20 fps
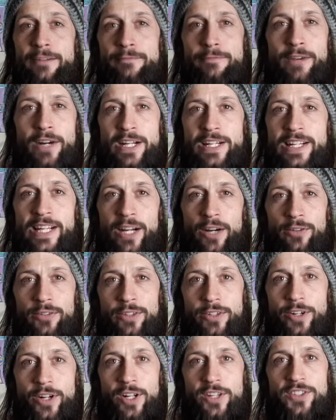finding out
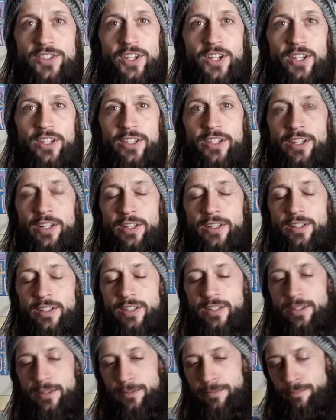they're not solid.
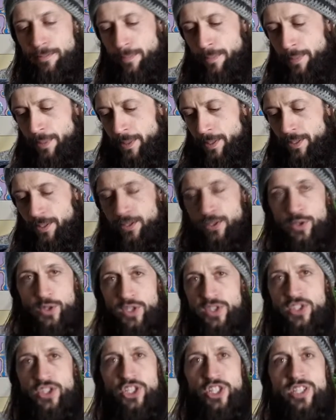So I
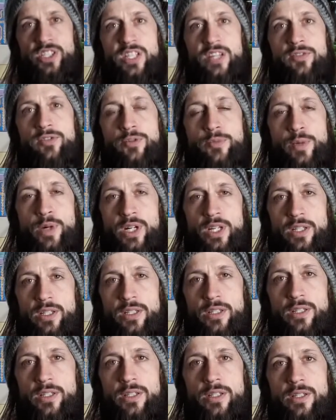suggest everybody
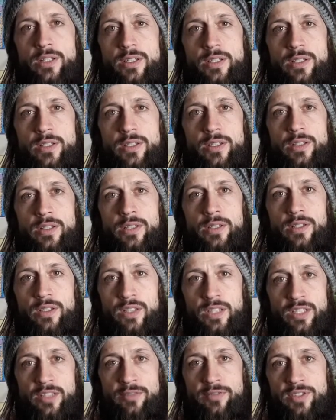
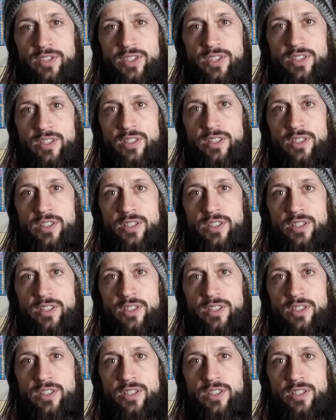lives